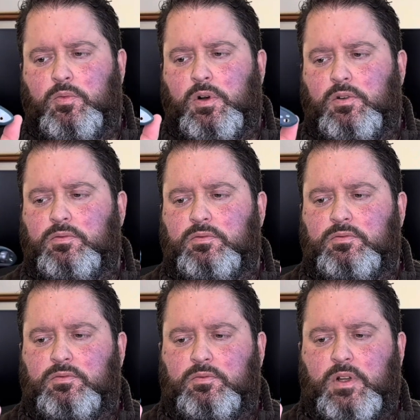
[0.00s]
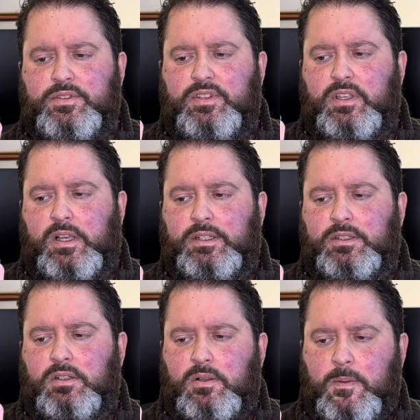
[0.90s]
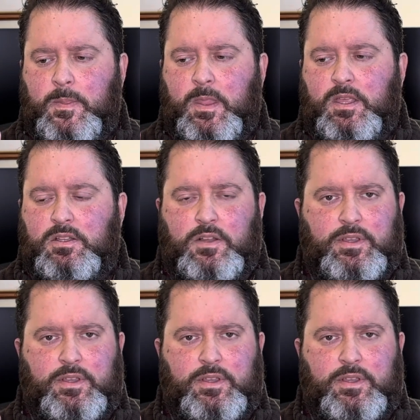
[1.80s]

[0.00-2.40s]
Well, once again, I